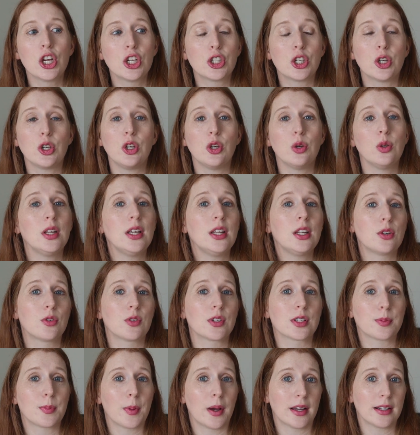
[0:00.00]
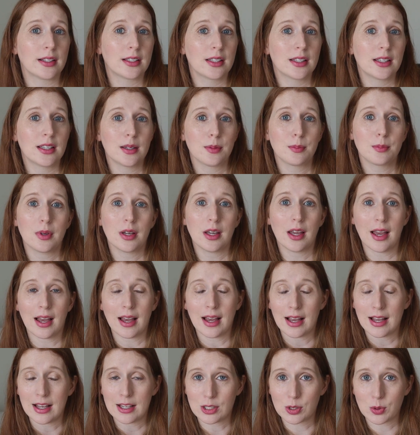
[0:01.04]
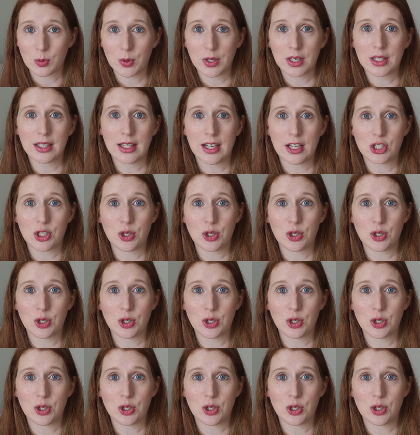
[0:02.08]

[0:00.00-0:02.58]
So you need to respond to them as quickly